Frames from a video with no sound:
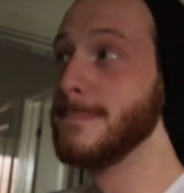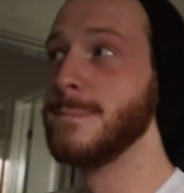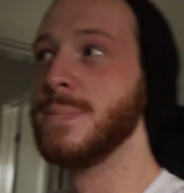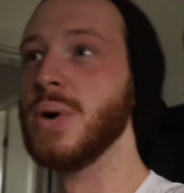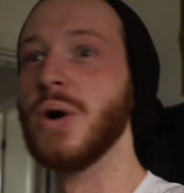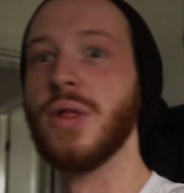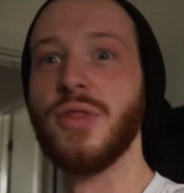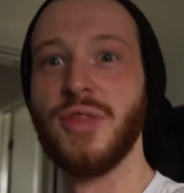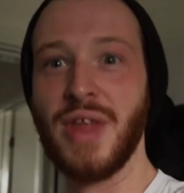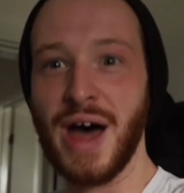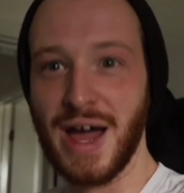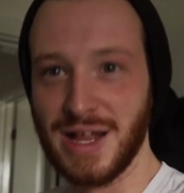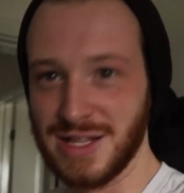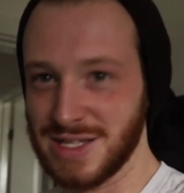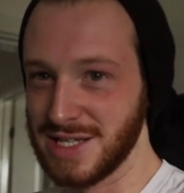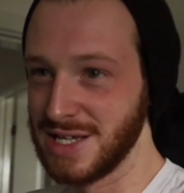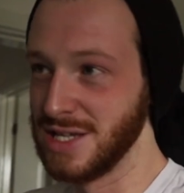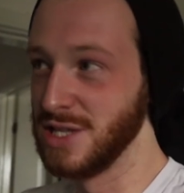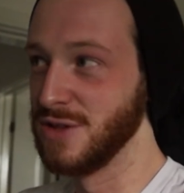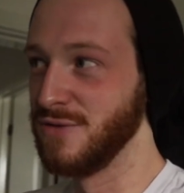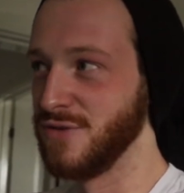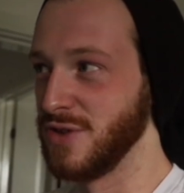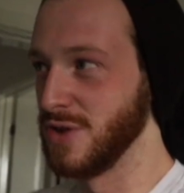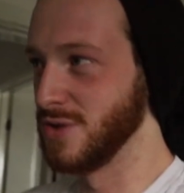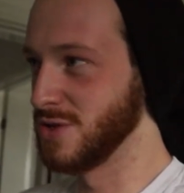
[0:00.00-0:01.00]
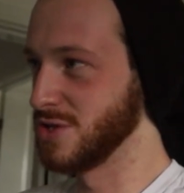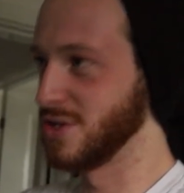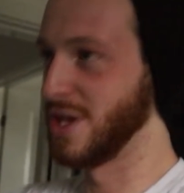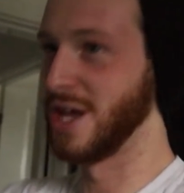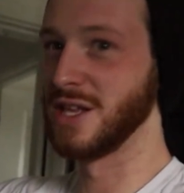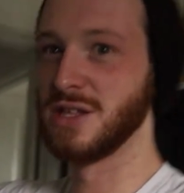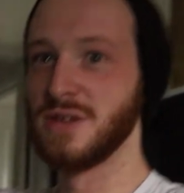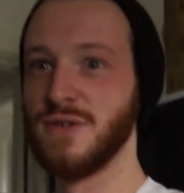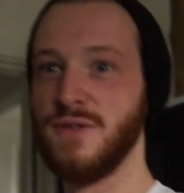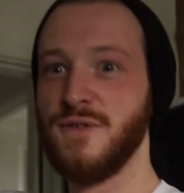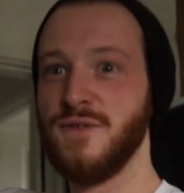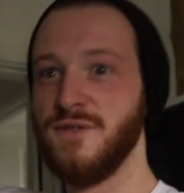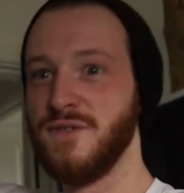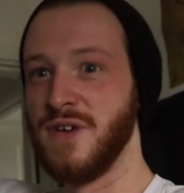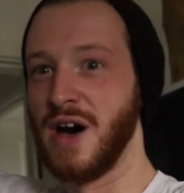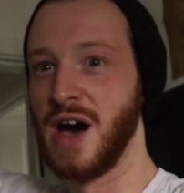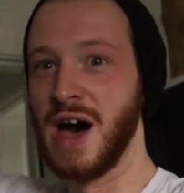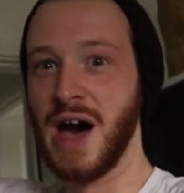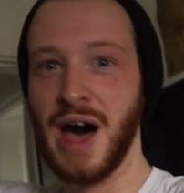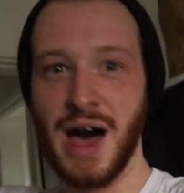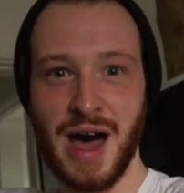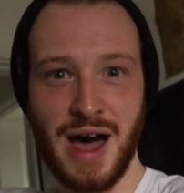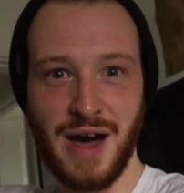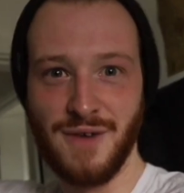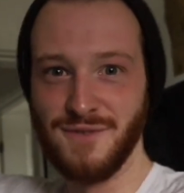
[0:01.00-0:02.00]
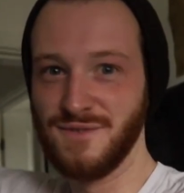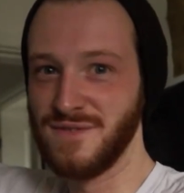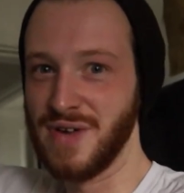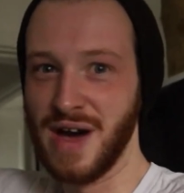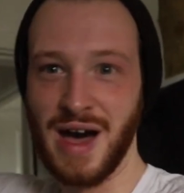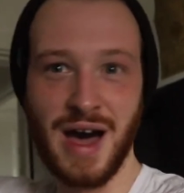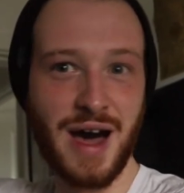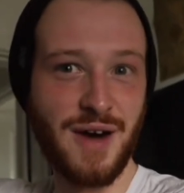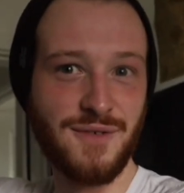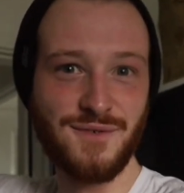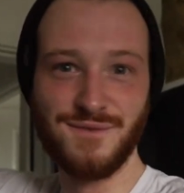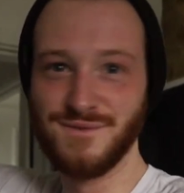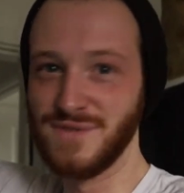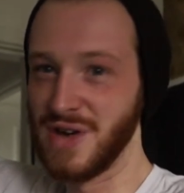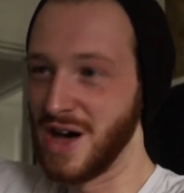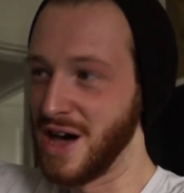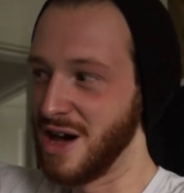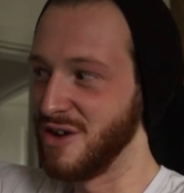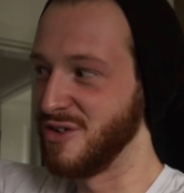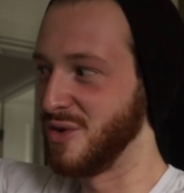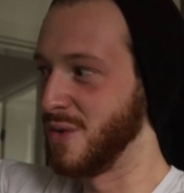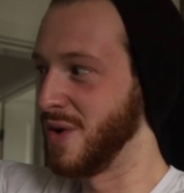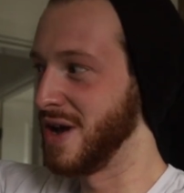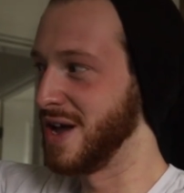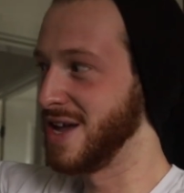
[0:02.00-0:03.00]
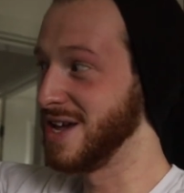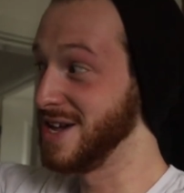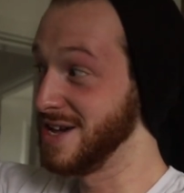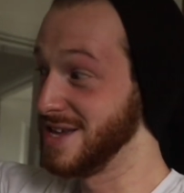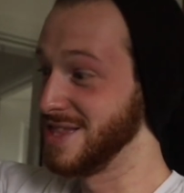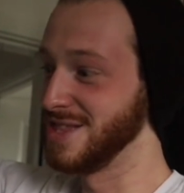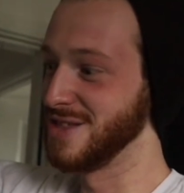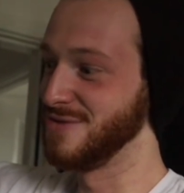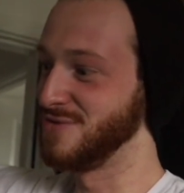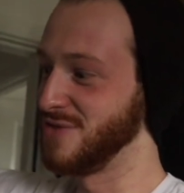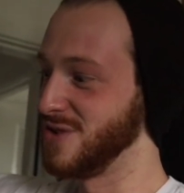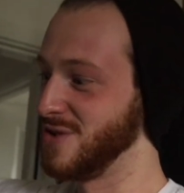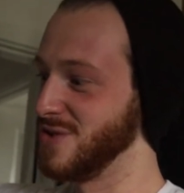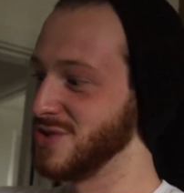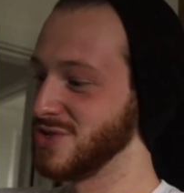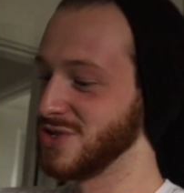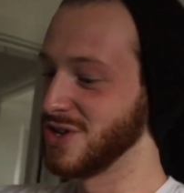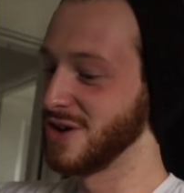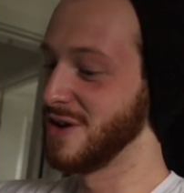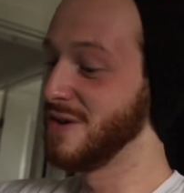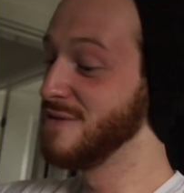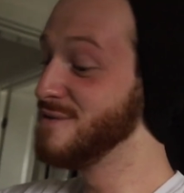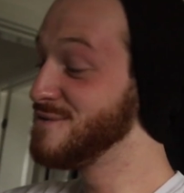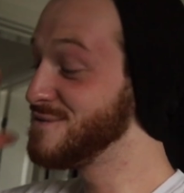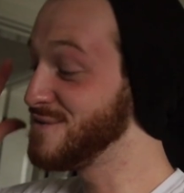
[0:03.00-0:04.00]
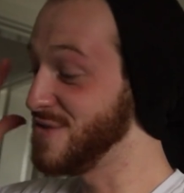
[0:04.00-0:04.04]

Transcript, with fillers: But that's in the future. That's far, far, far away in the future.